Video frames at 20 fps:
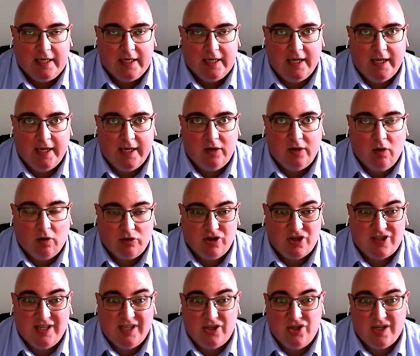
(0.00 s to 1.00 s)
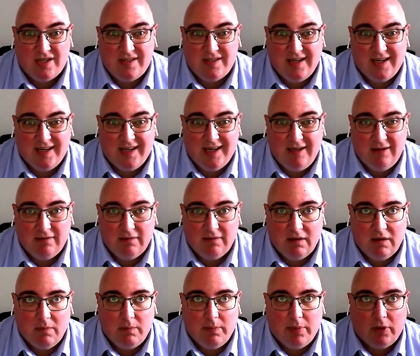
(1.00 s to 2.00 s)
not just logistically,
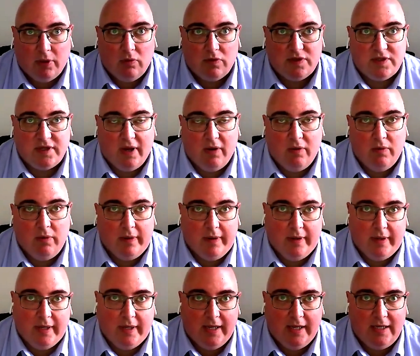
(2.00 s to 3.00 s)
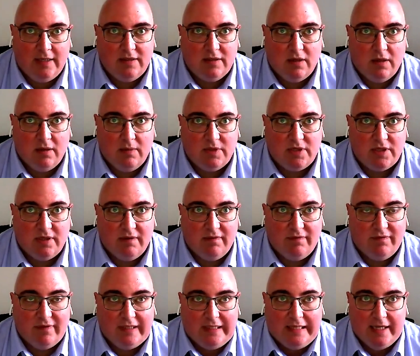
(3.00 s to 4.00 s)
but also in terms of
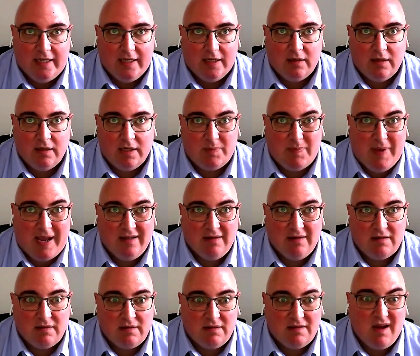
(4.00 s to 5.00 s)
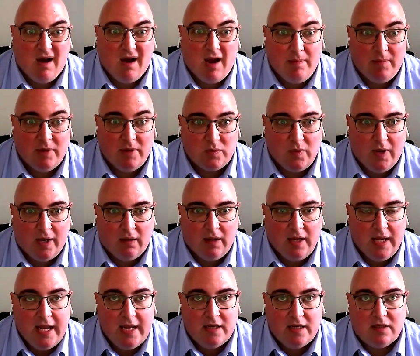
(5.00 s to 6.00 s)
expense and time as well.
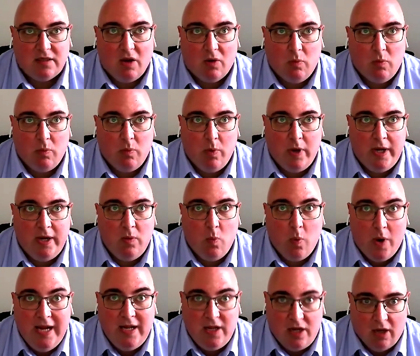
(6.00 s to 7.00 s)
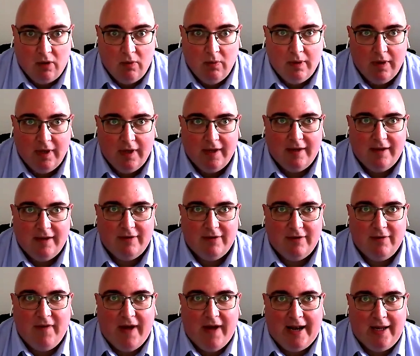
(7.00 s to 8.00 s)
So we knew
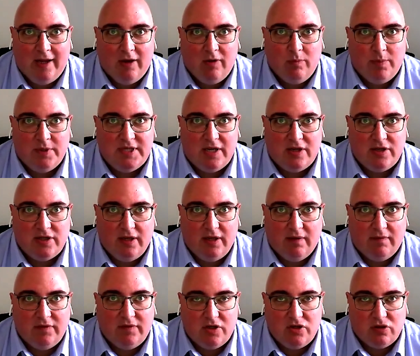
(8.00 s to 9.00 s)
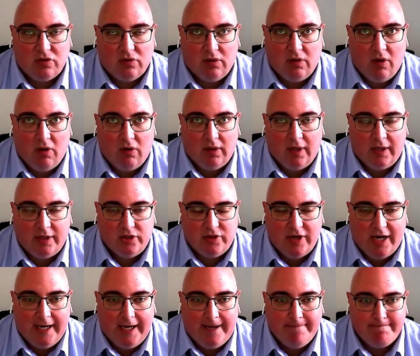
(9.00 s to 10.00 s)
the value potentially of digital online
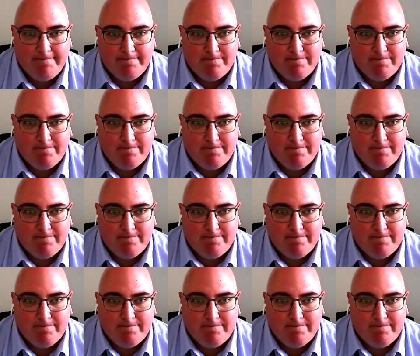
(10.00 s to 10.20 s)
training.